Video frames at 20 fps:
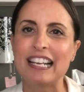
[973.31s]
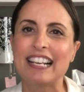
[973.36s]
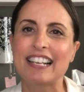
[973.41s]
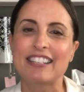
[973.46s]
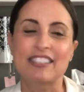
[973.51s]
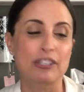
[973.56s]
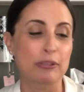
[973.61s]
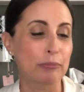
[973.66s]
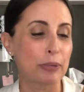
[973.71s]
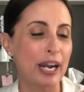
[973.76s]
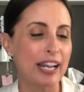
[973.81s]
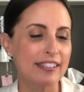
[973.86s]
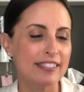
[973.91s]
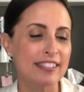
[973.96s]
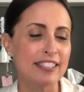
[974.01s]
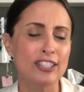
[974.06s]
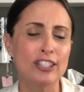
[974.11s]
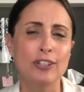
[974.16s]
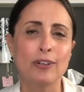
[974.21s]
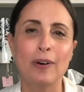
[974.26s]
So
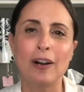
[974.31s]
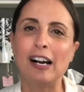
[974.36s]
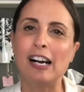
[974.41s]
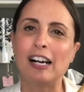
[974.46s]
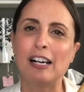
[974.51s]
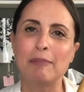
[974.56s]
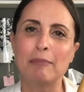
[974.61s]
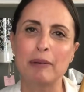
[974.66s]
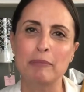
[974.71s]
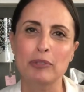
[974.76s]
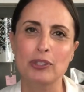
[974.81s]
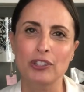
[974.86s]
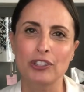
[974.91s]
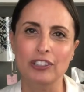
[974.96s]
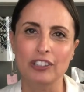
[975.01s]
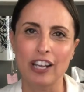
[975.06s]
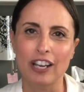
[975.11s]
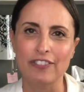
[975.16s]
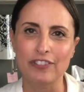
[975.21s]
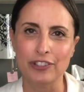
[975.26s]
Brasso, um, I'm sure a
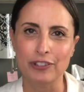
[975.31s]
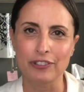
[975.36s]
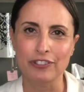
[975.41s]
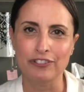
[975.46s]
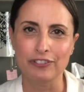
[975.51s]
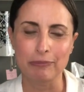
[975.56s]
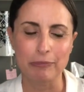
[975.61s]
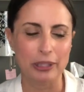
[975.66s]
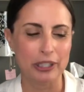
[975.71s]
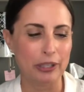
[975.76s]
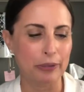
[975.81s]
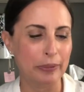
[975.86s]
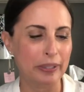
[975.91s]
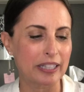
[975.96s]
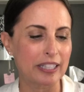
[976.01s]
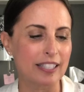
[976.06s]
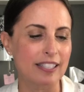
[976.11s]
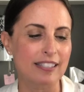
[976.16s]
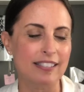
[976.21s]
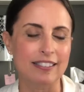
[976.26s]
lot of you are familiar with
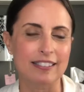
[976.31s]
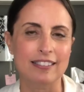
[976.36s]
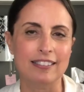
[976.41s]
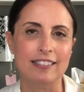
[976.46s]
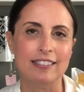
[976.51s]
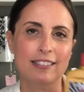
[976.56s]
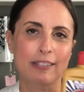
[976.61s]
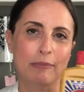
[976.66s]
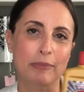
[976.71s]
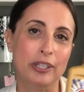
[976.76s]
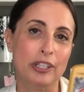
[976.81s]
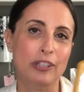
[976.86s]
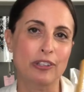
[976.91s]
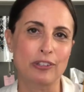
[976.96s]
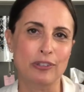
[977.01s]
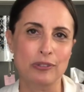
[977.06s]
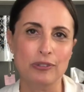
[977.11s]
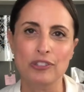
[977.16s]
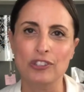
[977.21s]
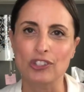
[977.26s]
this. This is something you
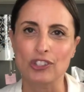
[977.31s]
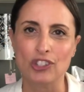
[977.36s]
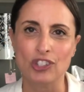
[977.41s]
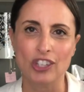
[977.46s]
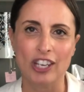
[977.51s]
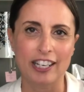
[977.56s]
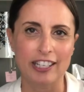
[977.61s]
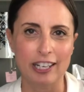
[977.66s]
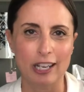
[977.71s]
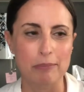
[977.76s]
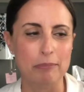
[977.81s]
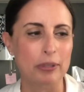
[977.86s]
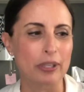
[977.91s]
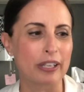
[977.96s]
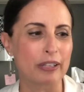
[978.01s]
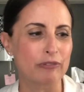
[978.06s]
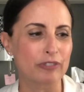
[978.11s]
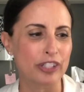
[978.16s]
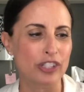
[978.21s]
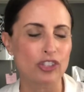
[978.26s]
use to shine up
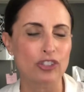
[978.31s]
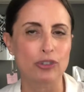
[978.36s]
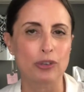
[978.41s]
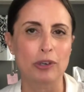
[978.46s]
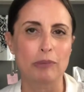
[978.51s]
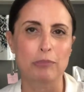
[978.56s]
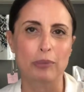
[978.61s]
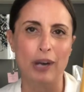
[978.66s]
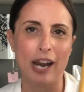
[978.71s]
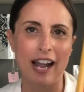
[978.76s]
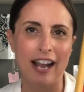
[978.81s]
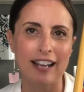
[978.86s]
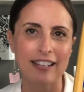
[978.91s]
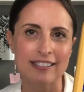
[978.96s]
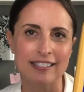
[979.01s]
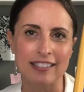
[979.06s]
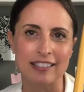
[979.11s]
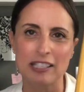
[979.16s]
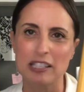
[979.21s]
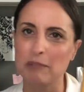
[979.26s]
and restore brass.
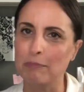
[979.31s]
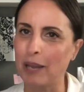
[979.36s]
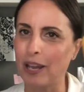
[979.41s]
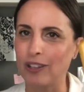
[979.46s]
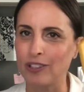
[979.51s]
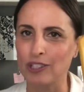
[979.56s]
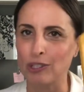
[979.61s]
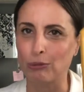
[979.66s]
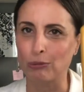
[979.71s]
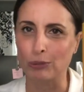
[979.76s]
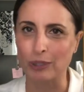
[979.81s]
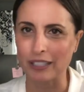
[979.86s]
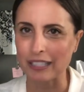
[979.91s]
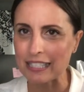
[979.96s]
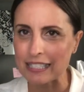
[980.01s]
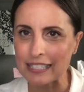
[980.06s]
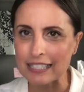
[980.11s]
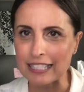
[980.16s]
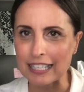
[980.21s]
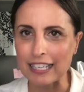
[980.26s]
It smells really
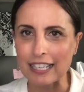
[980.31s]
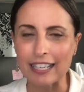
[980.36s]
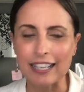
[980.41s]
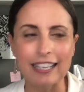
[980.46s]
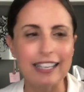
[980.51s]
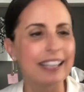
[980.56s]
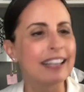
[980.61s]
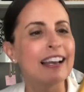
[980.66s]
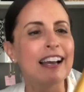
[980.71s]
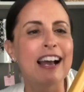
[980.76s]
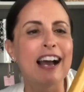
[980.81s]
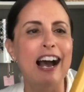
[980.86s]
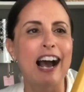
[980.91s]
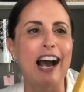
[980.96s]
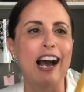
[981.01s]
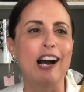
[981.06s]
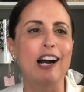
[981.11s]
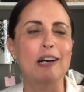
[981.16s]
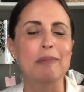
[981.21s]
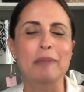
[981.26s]
stinky,
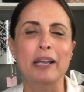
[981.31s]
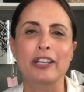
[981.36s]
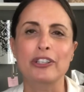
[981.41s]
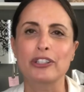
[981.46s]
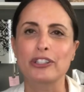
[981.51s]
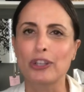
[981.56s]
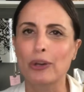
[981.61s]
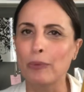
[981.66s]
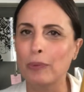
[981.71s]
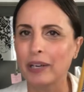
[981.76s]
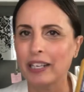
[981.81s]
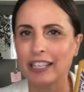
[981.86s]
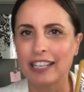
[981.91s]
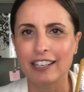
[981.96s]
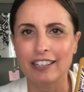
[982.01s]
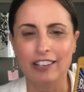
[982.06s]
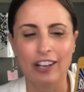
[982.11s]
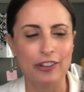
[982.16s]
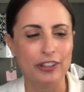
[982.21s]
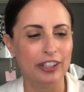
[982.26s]
um, and you don't want to get
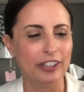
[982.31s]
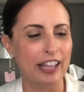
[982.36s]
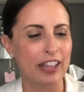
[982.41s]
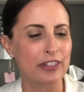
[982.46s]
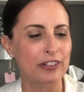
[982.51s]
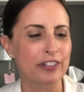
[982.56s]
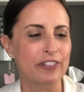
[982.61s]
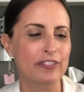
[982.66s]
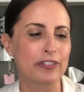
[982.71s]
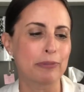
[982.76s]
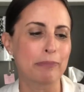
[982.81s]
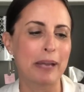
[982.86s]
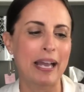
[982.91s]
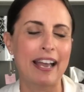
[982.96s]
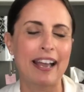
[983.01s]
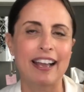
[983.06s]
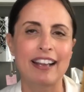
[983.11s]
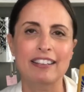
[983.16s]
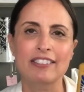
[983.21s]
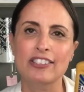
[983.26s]
it on the leather of your
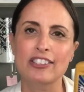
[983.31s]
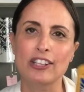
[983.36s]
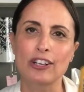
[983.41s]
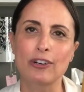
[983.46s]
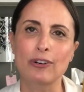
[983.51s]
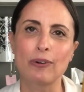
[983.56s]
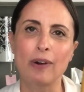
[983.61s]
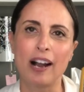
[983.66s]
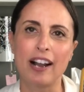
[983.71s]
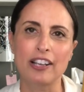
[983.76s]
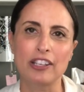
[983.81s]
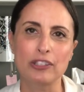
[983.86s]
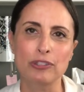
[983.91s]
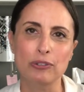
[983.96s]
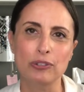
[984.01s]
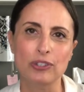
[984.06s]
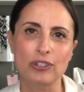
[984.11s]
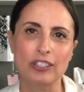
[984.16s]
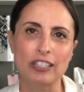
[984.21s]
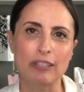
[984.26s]
bag, so I
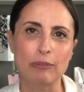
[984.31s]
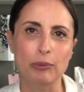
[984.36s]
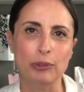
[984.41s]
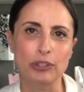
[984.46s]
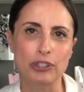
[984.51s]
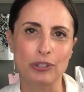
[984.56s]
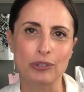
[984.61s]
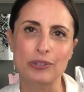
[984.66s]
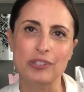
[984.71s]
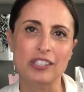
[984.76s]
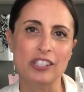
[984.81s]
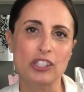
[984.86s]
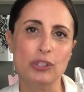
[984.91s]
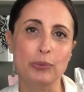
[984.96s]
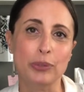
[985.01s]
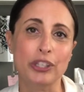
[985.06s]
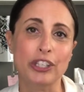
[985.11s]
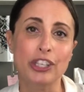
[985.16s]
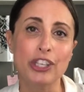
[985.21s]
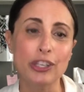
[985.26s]
usually will use this
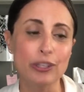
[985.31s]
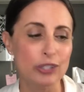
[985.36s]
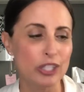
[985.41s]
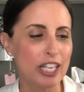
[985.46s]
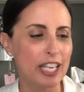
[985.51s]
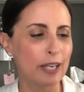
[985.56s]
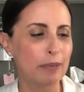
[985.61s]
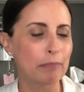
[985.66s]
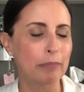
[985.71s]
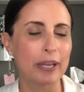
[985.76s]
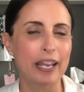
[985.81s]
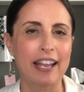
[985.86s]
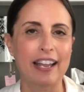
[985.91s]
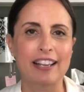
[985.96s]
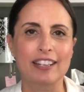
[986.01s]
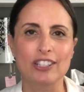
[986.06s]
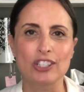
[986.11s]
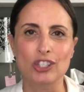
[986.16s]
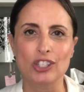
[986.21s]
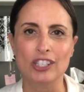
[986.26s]
with a Q-tip
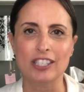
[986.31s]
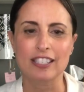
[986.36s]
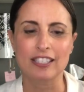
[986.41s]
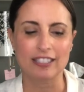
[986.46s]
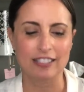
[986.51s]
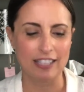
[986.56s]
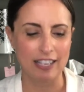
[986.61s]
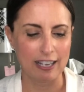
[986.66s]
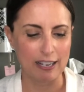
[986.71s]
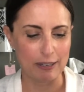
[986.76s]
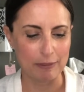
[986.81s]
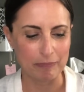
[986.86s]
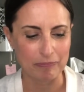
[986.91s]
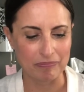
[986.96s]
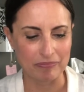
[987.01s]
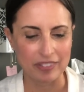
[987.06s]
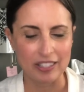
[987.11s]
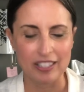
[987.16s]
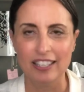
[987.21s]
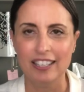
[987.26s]
and just um,
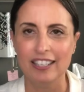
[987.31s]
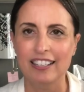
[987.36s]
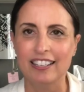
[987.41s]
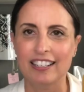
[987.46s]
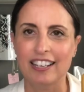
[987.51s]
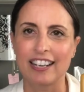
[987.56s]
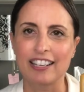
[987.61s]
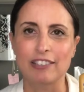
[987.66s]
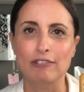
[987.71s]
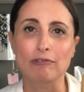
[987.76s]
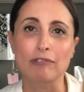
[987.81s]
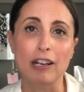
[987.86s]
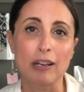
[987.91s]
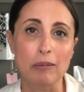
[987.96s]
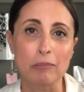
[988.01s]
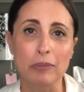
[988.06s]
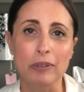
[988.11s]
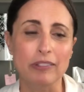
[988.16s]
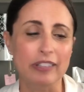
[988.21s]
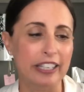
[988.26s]
kind of
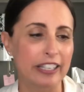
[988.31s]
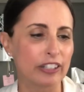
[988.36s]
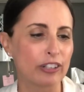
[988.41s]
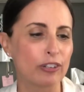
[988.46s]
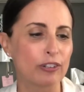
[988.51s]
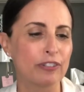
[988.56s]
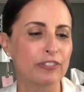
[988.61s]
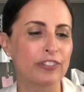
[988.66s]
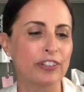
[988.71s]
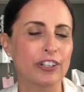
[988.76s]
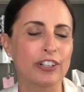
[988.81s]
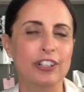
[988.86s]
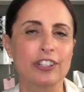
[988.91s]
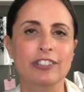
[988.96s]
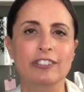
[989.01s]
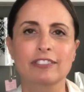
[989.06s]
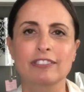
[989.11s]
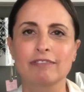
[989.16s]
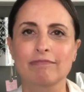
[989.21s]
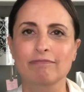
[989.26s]
rub it
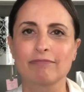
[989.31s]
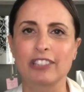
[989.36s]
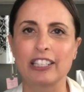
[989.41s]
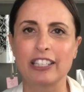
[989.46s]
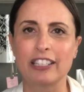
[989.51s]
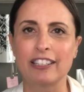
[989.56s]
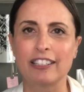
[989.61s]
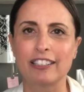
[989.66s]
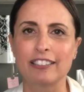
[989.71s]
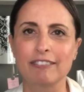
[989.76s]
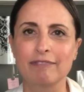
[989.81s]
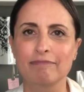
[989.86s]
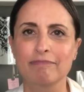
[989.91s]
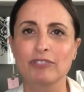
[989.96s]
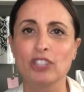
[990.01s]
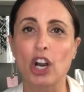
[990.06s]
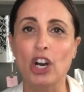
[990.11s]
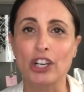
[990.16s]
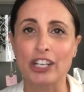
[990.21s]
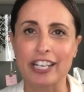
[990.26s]
over the
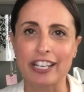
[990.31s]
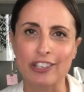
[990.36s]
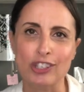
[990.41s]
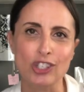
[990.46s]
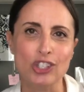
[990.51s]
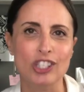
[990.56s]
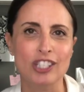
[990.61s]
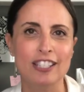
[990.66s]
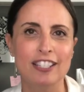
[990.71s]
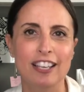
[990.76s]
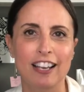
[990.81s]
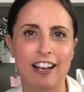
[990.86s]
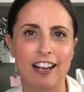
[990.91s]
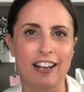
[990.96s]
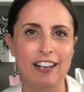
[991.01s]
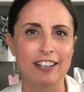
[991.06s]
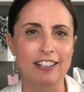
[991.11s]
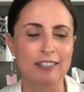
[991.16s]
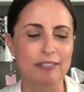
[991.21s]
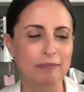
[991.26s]
tarnished
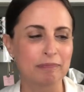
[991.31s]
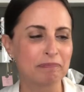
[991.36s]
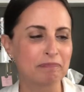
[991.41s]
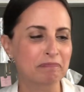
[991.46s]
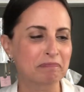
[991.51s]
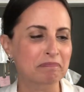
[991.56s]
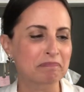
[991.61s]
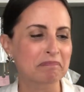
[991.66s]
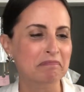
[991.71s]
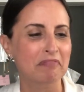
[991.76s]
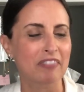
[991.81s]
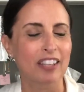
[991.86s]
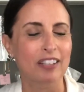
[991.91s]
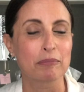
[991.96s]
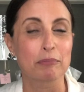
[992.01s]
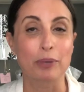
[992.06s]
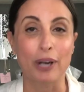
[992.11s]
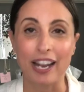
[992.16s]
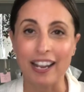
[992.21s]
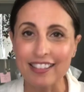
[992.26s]
um,
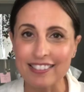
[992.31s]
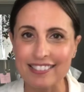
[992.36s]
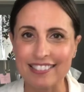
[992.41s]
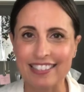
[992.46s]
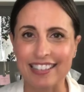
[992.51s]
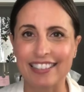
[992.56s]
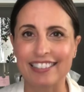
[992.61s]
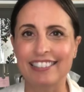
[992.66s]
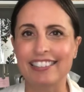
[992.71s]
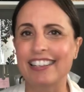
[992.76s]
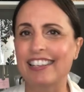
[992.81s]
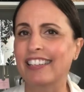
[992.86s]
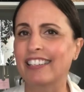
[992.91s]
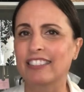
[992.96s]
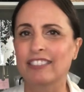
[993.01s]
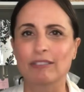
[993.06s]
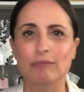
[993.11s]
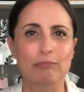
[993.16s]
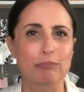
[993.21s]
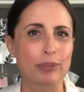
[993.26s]
brass, and
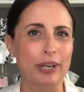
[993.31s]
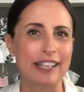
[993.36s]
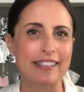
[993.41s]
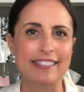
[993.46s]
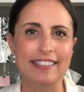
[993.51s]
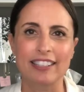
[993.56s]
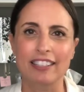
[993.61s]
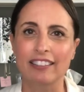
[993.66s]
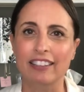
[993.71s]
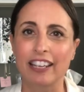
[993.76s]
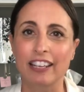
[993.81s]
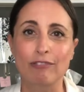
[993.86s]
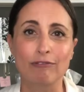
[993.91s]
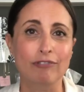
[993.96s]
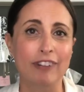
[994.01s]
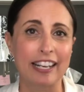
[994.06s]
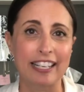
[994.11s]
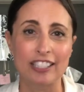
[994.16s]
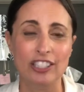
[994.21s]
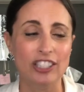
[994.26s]
it brings it like
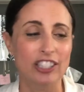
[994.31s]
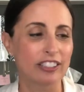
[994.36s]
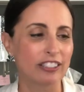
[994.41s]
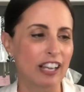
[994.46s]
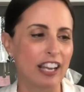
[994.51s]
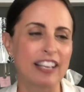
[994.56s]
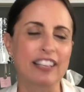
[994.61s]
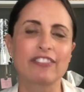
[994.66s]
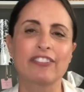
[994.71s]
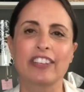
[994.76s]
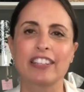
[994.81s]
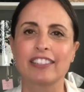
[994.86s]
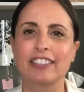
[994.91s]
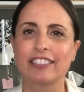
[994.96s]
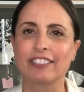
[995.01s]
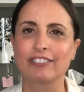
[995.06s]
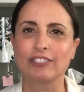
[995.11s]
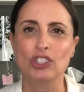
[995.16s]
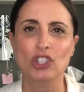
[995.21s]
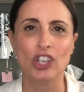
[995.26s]
right to life, and
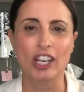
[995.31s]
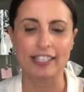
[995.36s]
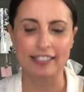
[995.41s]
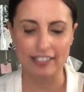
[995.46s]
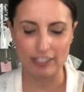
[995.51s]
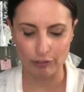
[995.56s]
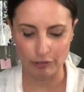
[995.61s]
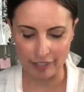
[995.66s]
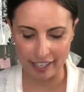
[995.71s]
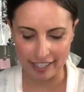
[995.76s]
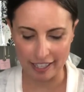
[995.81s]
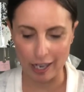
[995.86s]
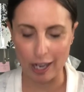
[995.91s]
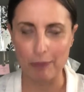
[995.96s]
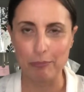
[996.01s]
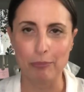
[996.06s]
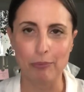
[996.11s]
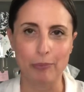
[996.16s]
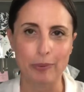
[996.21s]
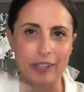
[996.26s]
then shines it right
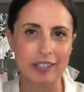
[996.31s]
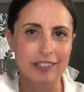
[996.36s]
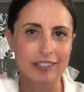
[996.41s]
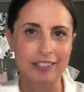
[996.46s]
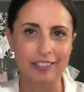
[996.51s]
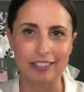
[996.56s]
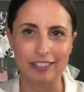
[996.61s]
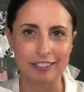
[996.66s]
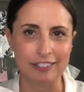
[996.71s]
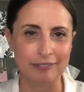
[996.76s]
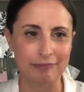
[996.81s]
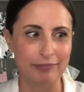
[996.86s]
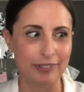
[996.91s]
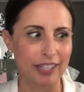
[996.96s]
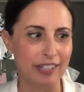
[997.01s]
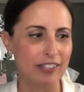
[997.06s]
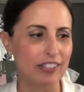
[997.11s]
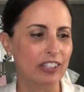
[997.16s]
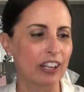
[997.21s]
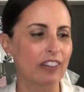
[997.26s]
up with a
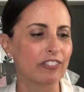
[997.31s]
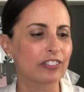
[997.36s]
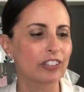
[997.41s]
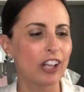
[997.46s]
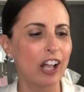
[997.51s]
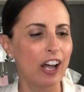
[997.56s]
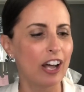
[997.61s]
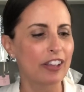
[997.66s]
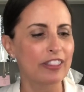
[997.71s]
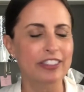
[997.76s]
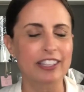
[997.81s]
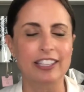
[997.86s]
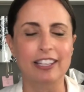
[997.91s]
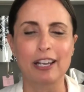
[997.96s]
nice soft cloth.